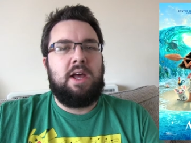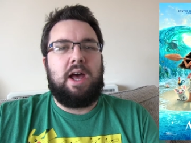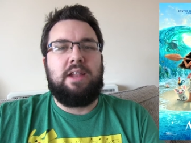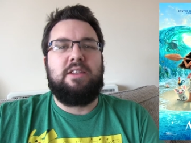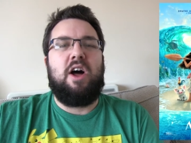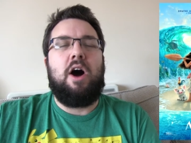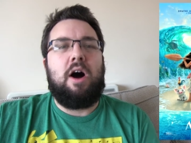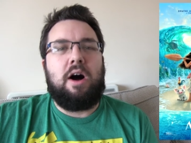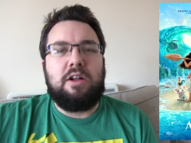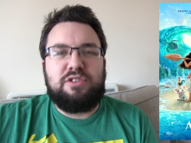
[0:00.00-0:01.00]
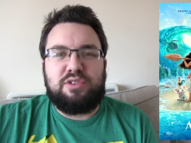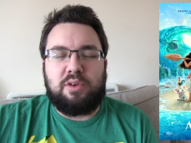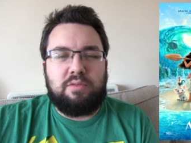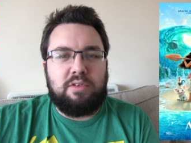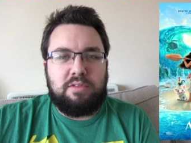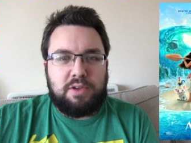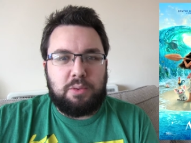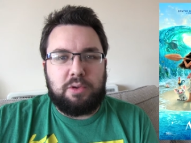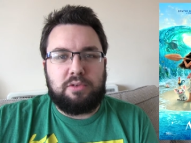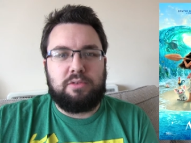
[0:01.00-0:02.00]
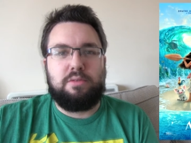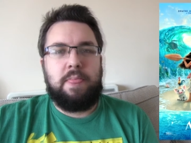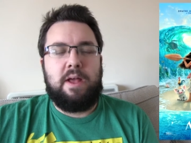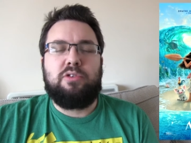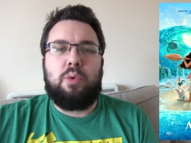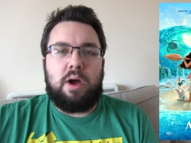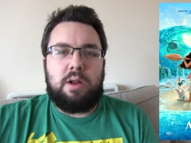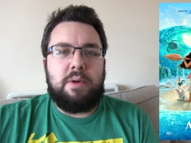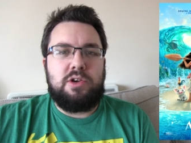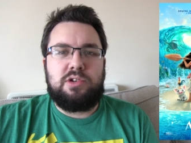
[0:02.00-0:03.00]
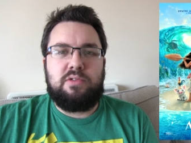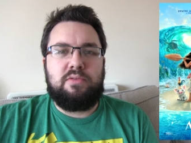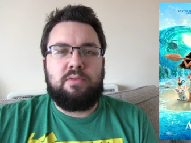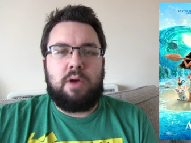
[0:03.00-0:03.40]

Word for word: and the hearts of the viewers it's quite an emotional